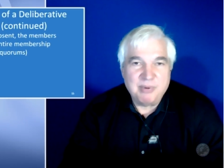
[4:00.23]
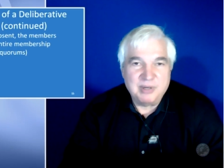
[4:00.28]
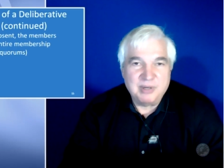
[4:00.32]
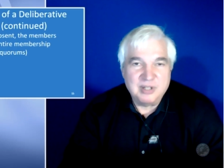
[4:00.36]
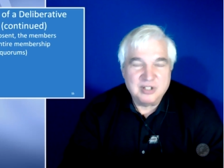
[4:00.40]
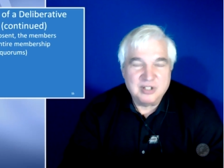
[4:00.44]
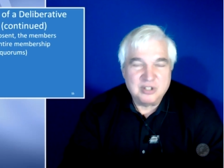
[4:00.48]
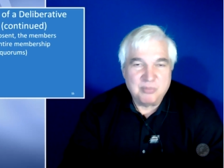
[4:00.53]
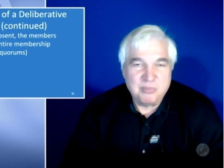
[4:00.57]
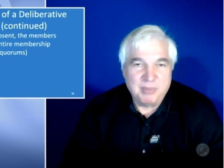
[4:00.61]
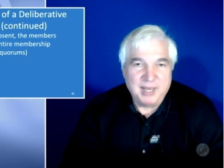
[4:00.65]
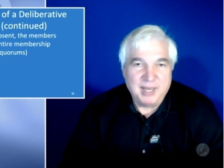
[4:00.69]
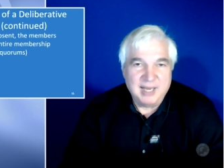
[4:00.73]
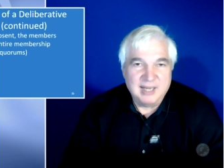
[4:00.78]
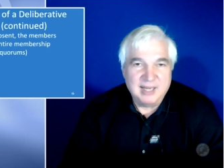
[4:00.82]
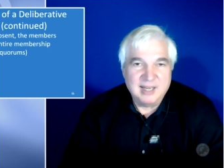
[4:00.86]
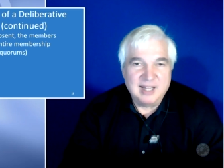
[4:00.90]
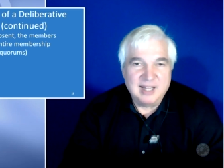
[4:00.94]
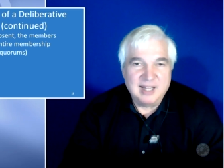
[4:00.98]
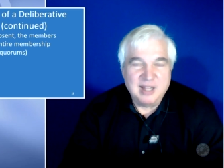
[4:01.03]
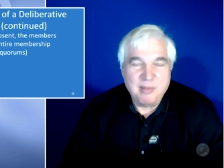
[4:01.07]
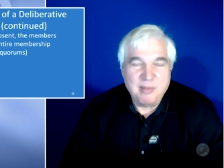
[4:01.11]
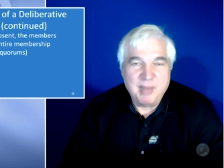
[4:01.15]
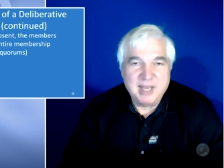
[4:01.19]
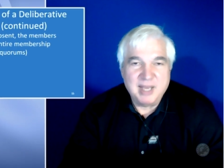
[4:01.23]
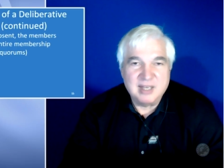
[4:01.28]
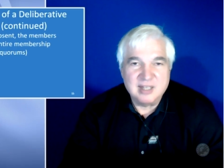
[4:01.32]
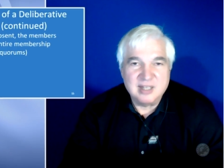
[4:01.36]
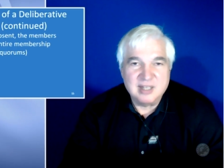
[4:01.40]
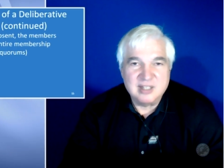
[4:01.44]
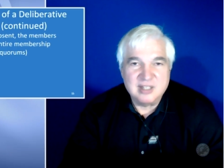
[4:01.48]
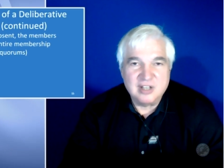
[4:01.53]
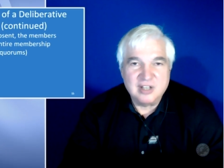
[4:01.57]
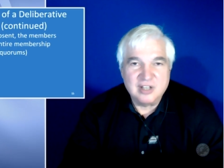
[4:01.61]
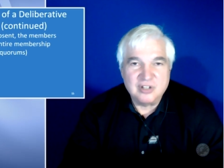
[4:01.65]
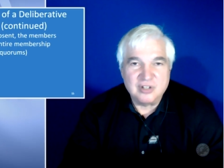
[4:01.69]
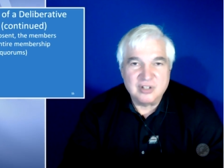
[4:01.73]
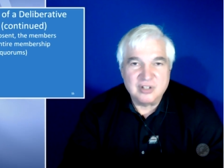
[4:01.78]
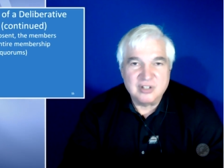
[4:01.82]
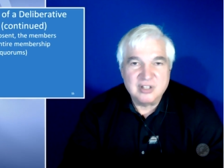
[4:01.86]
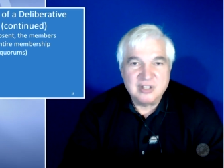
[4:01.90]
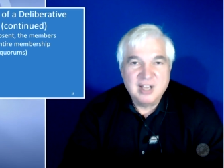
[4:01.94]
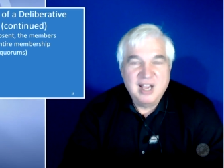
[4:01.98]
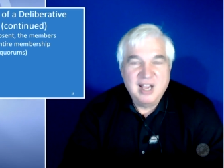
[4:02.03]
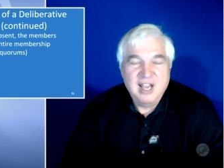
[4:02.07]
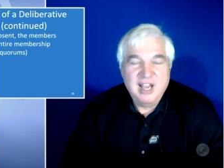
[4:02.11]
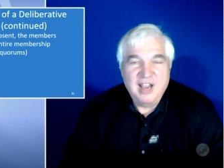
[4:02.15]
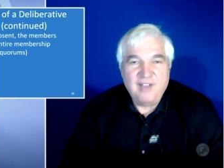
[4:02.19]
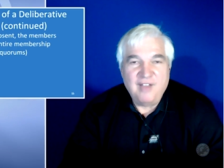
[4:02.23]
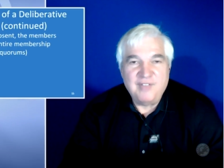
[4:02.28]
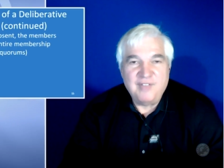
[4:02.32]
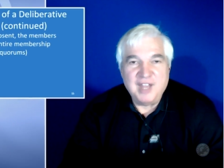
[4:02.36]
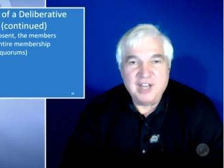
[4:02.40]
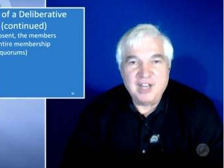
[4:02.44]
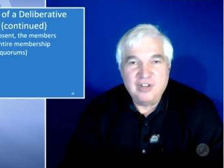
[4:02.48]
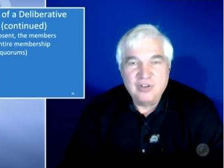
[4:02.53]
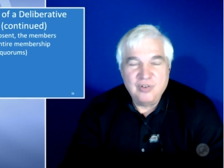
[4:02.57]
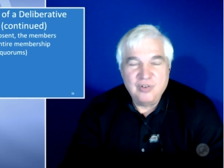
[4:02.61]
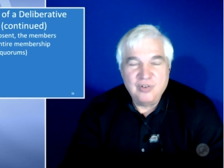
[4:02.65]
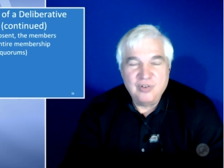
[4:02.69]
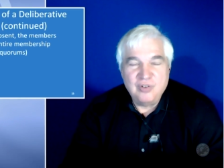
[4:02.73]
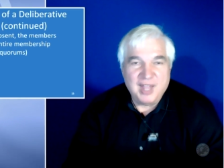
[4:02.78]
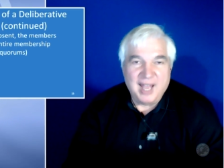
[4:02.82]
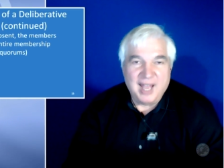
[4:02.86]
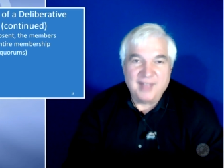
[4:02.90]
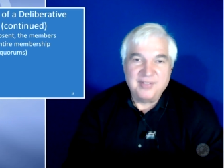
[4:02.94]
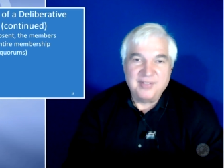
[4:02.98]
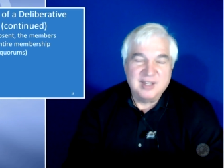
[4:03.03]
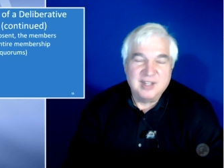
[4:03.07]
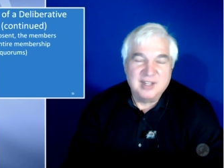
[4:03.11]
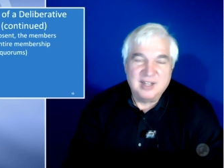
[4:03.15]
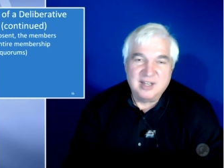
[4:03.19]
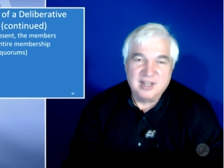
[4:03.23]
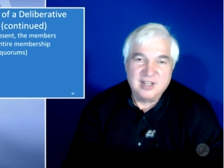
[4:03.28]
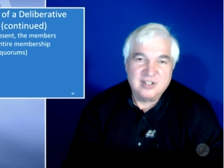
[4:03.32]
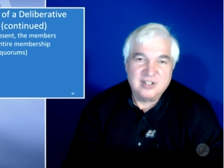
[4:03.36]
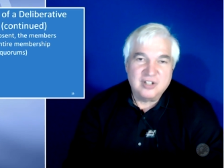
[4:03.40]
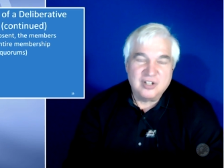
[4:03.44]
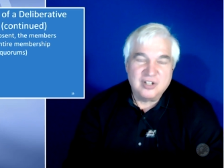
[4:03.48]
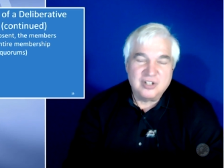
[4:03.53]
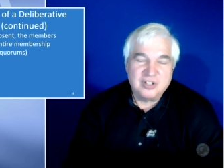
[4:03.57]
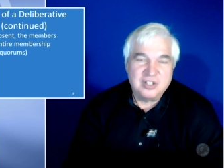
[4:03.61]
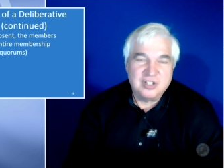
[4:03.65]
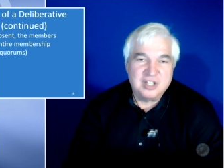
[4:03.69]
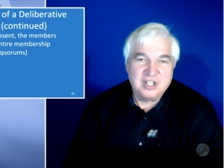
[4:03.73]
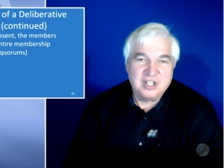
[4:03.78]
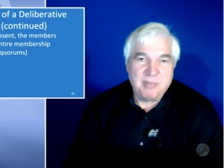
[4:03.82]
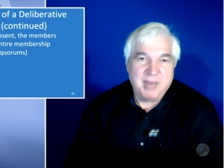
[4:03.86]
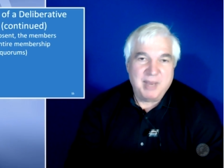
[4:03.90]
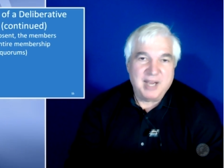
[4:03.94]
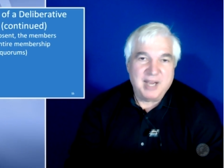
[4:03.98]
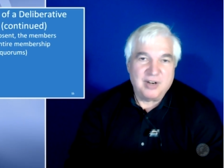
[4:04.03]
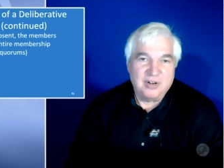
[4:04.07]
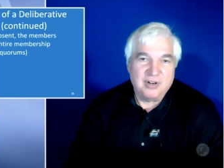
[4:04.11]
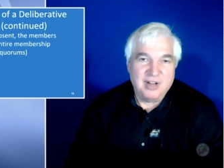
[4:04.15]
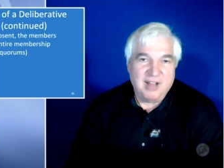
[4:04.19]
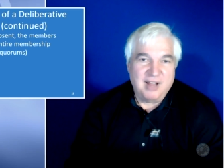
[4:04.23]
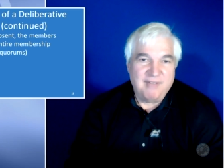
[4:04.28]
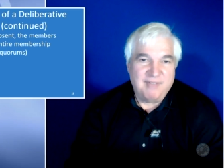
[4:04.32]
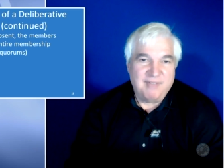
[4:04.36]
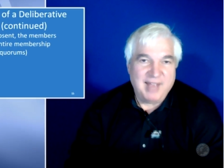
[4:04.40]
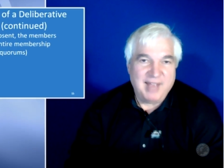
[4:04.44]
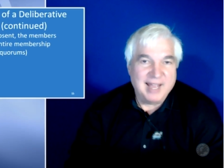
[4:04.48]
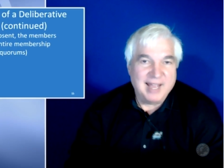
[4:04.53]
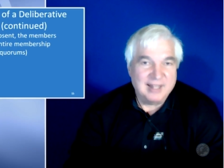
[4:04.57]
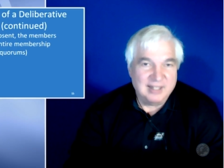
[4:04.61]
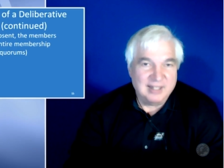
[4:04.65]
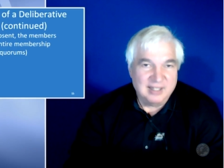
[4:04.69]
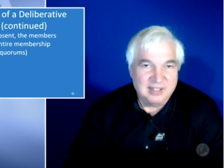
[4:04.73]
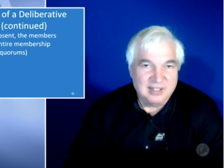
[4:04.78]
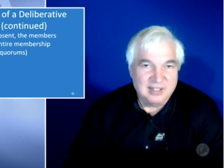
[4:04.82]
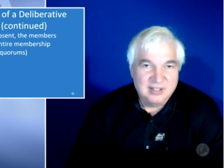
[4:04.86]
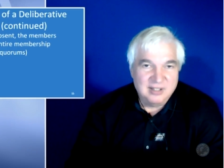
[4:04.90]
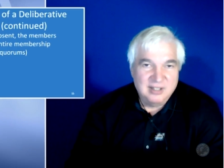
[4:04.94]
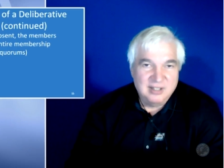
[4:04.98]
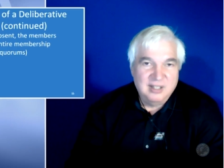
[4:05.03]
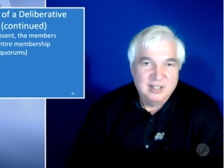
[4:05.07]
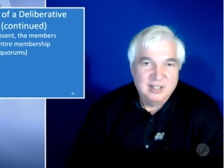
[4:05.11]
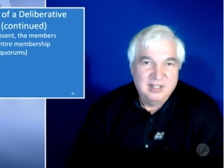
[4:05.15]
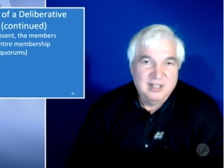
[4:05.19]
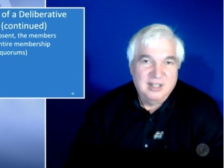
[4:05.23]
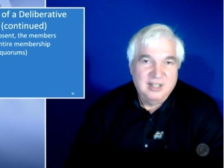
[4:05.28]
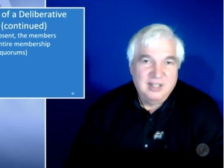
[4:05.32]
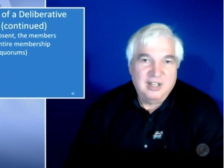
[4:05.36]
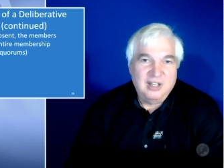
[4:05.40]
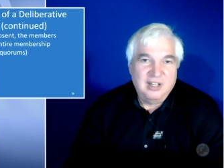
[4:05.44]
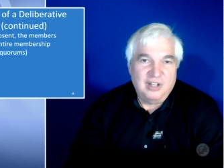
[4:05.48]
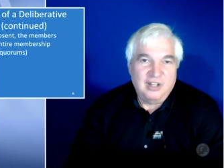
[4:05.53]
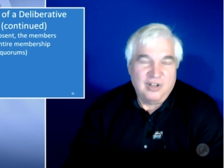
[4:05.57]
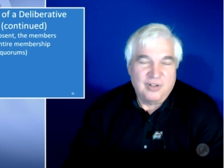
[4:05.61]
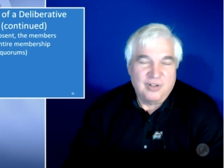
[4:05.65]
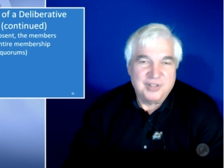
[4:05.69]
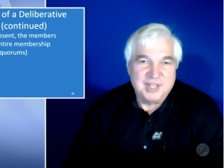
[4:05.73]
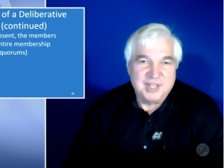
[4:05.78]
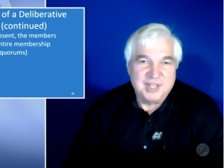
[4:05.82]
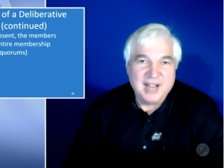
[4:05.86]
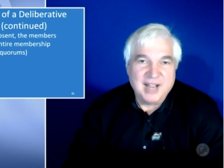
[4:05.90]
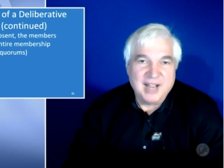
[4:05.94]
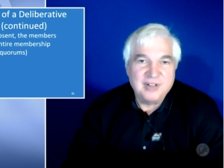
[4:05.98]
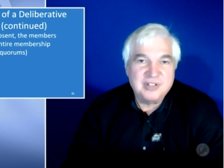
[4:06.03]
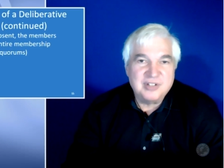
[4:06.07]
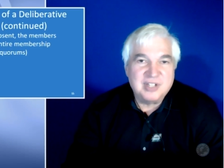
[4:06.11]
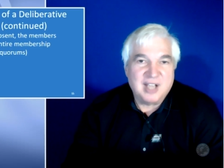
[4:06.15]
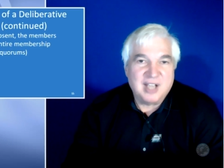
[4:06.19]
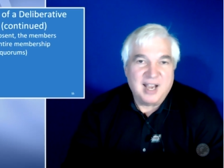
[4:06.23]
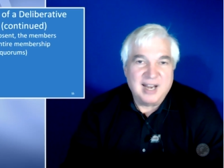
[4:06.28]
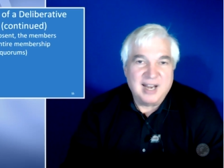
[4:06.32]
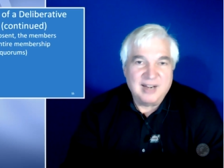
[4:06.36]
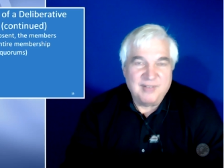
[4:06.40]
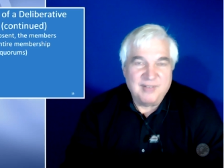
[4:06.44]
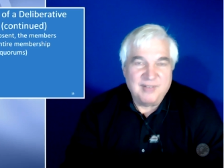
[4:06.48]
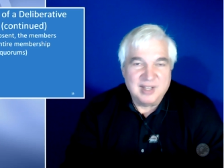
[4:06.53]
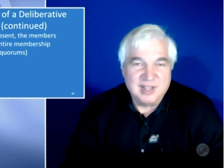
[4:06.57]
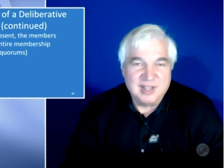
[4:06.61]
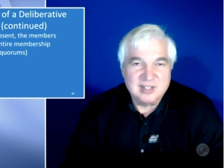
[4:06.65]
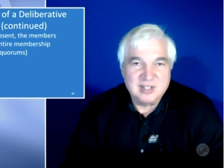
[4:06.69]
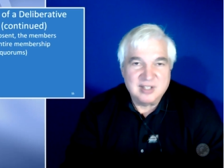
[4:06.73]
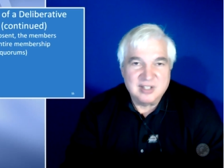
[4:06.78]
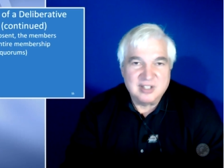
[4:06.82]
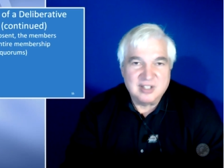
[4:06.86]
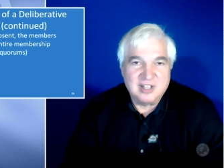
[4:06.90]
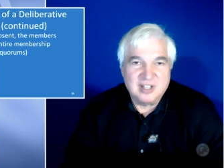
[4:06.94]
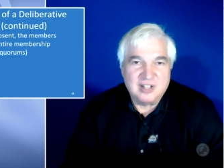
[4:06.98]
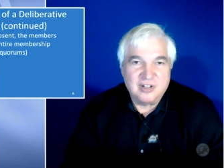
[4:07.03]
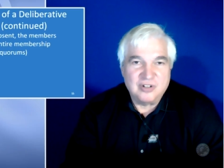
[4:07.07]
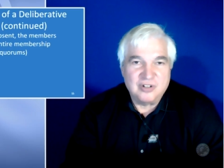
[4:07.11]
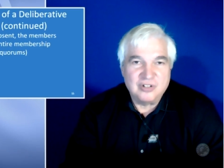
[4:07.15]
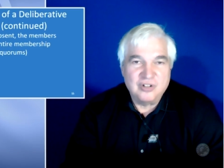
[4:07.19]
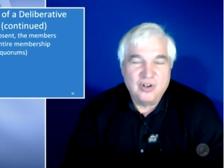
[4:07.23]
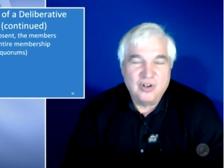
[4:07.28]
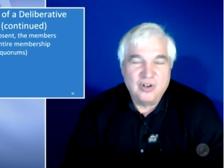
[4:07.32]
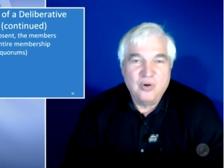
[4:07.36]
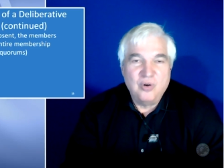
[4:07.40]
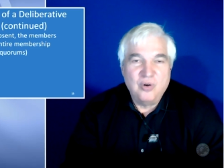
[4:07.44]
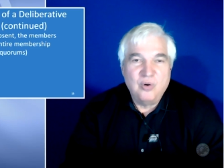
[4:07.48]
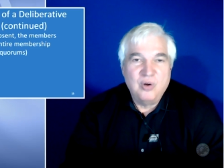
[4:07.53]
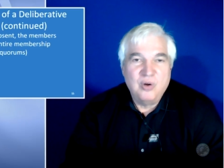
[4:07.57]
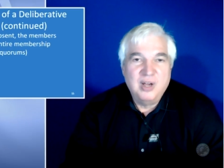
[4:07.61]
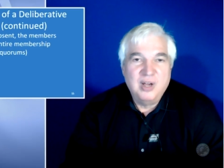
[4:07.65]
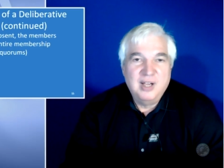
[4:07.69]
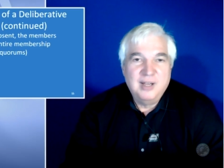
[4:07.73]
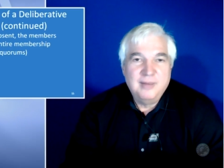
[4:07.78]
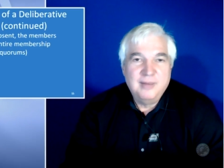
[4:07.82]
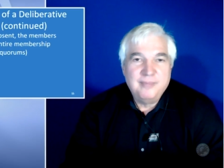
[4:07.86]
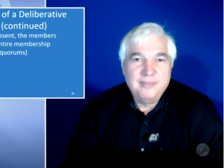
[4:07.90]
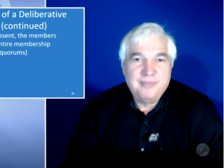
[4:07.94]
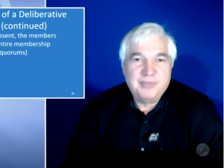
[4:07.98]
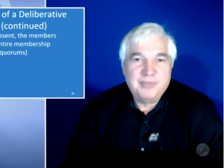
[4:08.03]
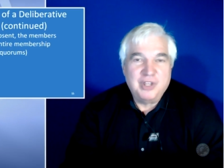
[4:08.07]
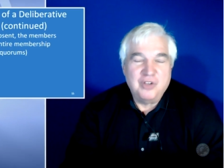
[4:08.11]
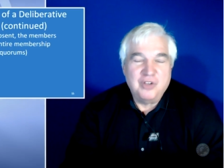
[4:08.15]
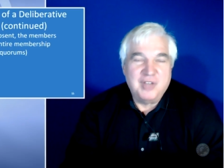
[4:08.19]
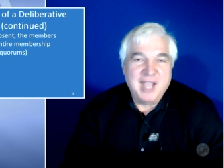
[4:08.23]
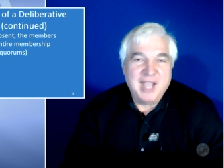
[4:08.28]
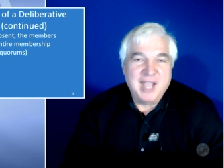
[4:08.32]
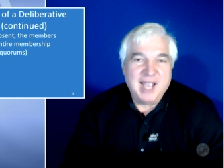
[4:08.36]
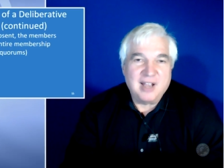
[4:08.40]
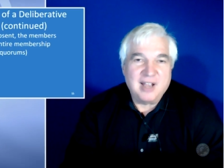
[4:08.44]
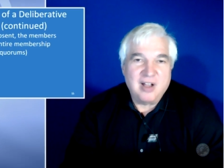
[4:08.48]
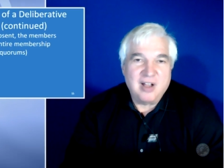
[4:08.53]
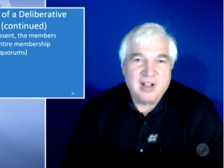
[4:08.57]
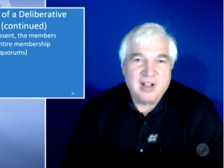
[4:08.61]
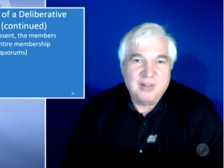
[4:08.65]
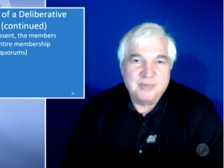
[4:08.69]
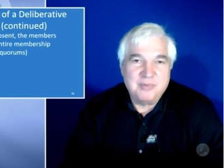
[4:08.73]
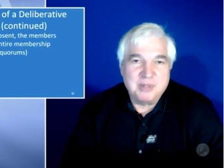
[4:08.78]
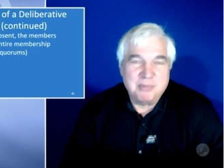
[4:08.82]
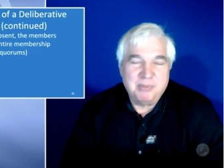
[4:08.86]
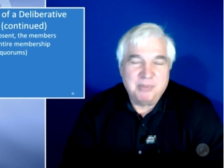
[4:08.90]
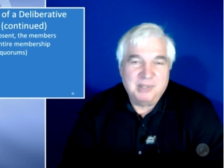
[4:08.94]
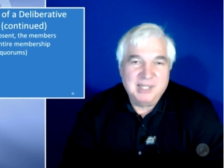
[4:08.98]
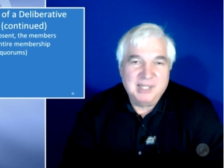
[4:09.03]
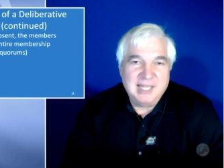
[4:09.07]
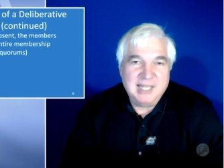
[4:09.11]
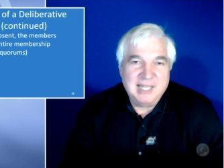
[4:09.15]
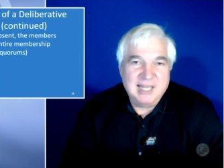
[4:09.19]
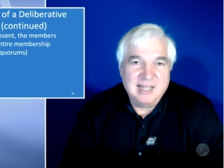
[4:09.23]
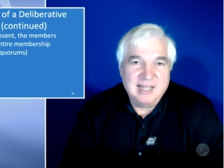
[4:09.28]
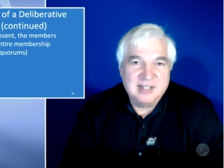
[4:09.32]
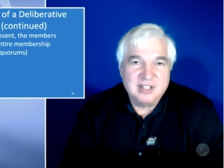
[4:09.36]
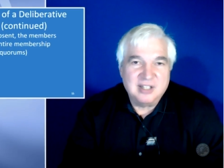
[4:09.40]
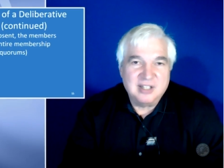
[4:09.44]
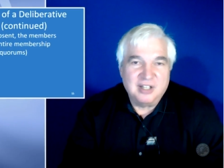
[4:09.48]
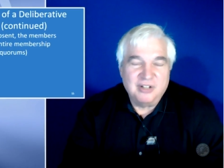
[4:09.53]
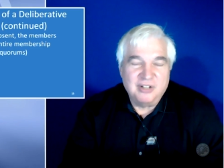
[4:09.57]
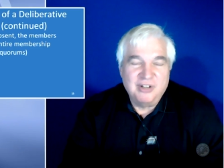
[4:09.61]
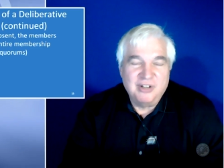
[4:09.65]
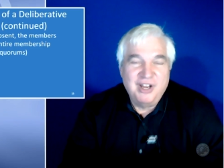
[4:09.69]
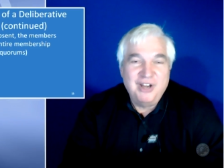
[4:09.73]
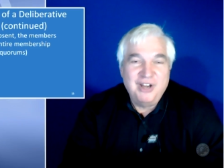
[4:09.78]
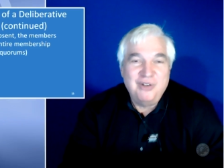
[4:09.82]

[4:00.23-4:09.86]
participate and they make decisions. If they do that, then the decisions they make are not valid. You know, the downside of this is that there's no, you can't call up the police and